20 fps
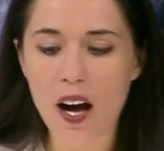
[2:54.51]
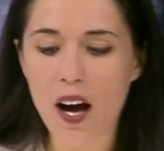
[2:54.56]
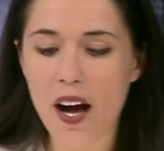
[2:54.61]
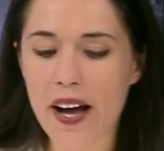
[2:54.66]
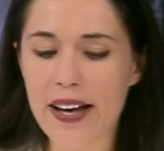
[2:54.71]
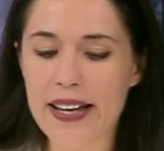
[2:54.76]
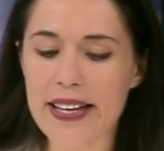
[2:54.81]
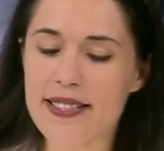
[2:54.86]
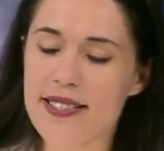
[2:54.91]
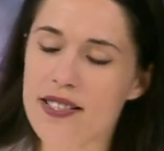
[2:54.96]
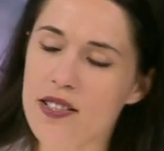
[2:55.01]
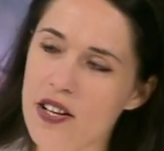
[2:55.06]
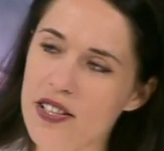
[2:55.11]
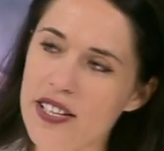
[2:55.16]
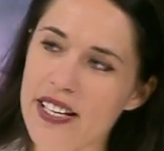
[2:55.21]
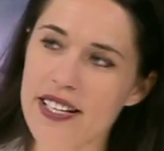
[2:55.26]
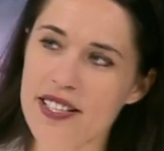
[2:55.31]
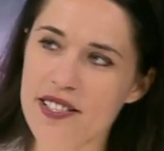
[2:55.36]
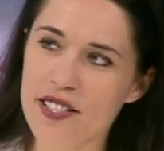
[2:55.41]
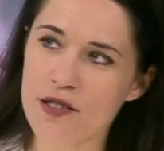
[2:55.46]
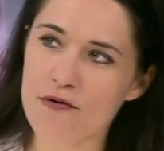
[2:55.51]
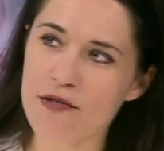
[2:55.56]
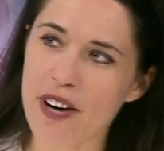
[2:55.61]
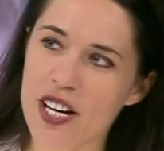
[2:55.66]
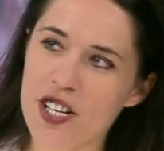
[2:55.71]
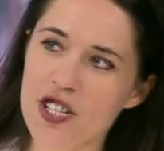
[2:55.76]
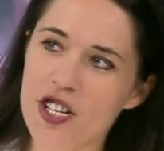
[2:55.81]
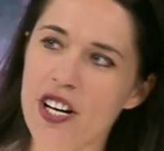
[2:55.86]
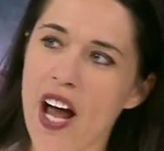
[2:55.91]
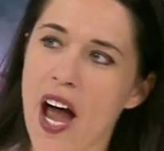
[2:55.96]
Uh, it's not
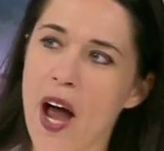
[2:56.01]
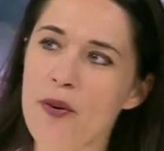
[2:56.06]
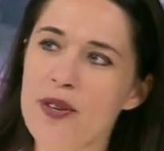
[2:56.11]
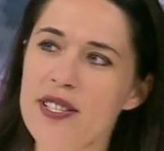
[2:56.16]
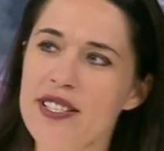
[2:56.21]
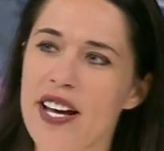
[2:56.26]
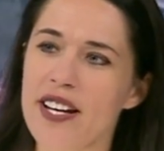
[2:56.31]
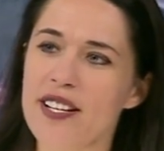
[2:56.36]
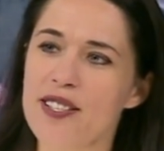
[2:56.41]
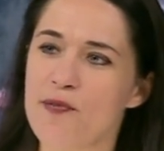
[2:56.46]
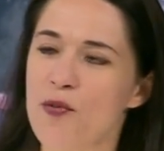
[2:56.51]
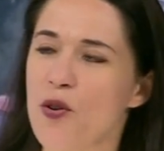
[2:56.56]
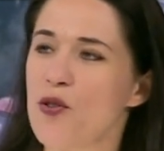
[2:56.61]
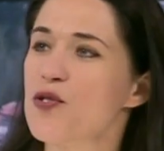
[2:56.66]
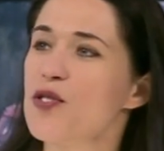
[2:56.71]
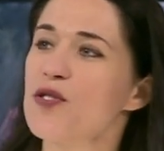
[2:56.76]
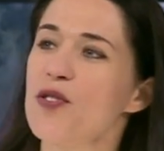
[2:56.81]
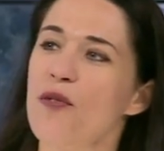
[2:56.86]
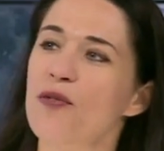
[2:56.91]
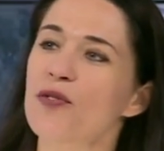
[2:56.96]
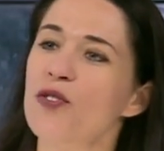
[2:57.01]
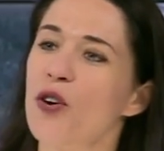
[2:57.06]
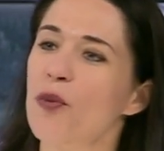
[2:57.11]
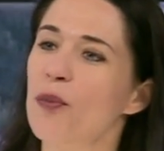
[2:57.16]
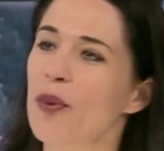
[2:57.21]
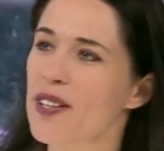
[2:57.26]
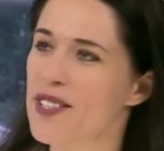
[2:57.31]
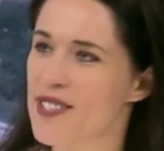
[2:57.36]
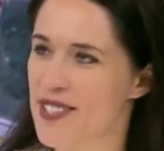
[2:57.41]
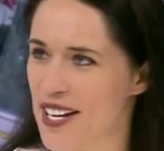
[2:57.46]
integration, I would say it's process of
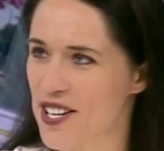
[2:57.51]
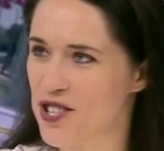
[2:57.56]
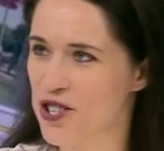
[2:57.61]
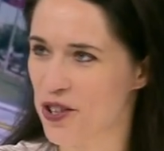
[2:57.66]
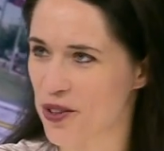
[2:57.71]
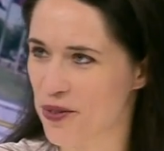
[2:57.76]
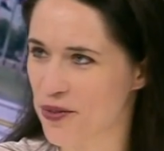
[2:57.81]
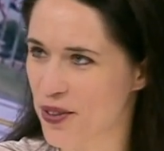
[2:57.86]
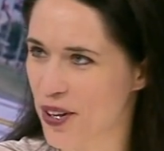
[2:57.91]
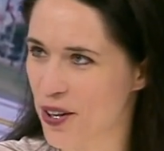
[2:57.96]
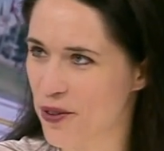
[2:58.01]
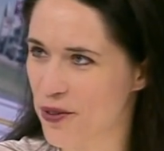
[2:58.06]
normalization of the